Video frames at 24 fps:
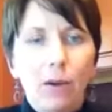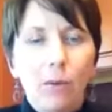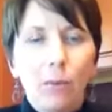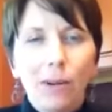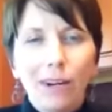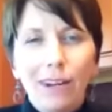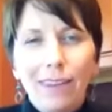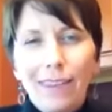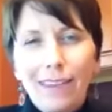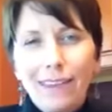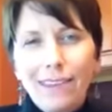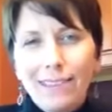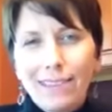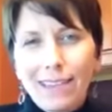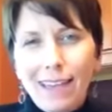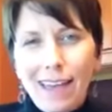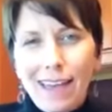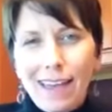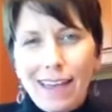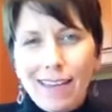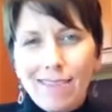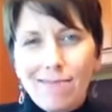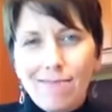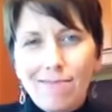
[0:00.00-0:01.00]
What did they
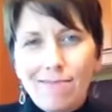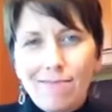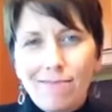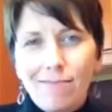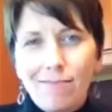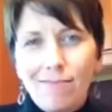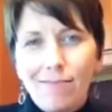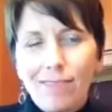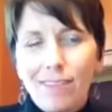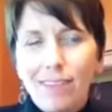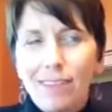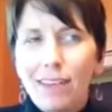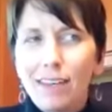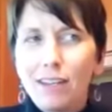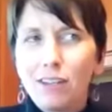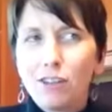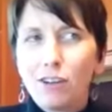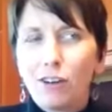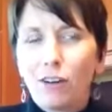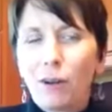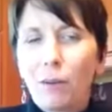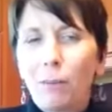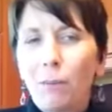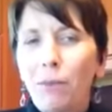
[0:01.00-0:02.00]
say? Did they
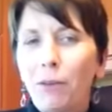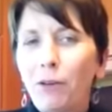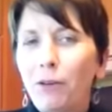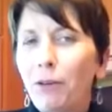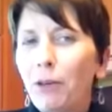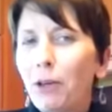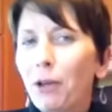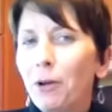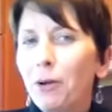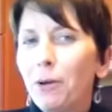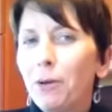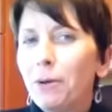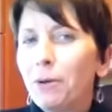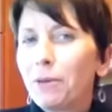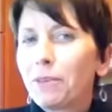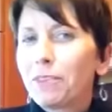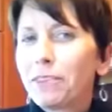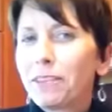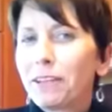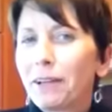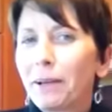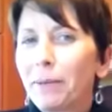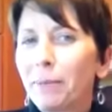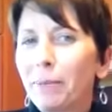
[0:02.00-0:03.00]
turn up their nose
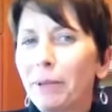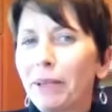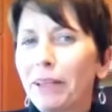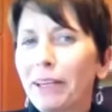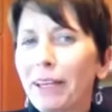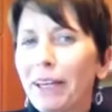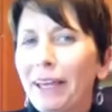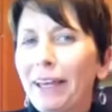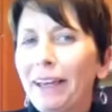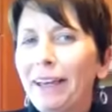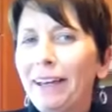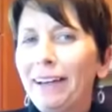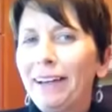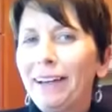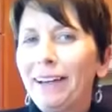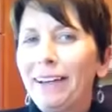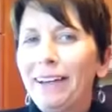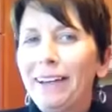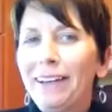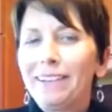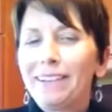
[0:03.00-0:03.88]
and complain?